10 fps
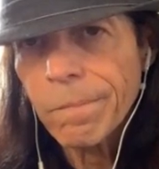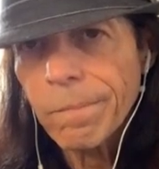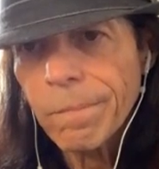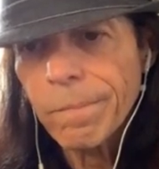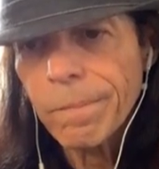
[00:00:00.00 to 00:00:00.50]

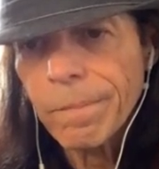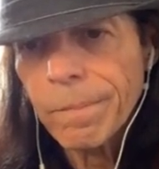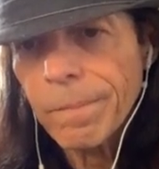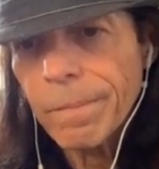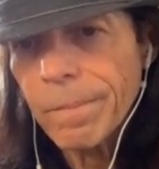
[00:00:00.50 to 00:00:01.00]

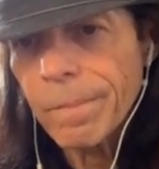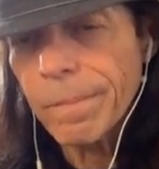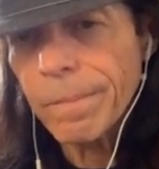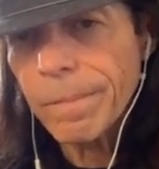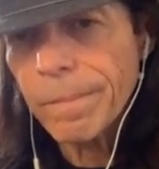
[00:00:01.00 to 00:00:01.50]

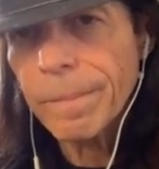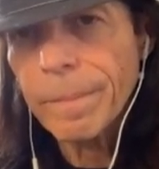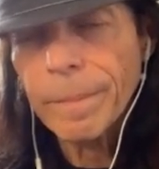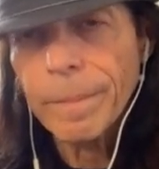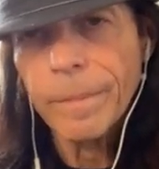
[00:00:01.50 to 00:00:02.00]

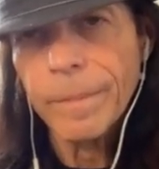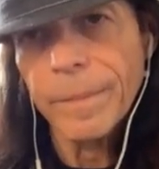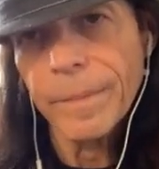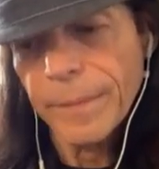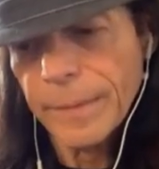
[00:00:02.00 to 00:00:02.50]

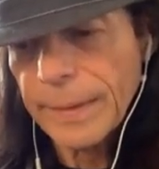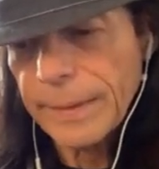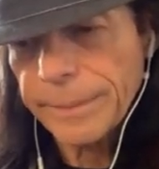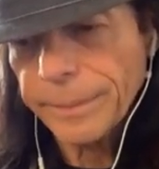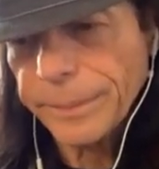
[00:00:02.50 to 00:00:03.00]
(not speaking)